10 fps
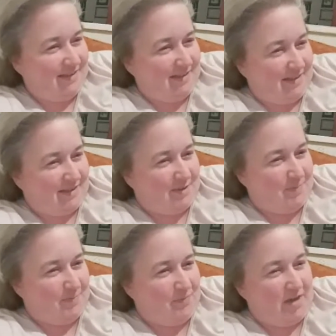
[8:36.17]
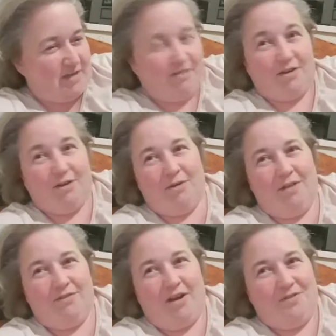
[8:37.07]
I don't know.
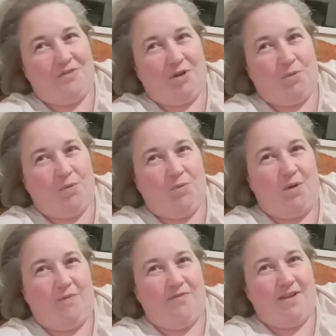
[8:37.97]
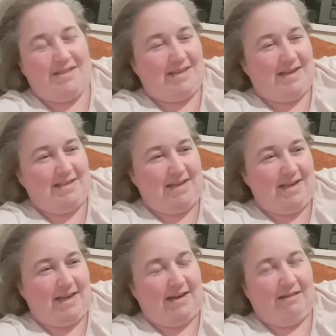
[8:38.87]
I've got one vet saying take it
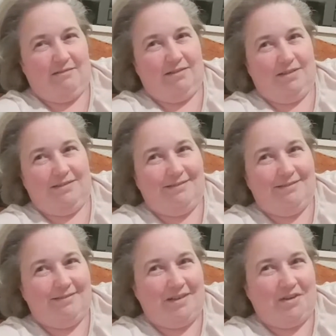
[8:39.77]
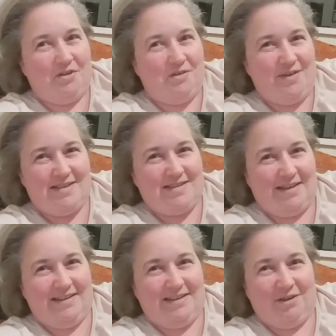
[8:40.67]
out and another vet saying
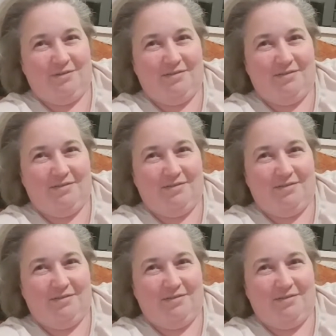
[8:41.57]
don't.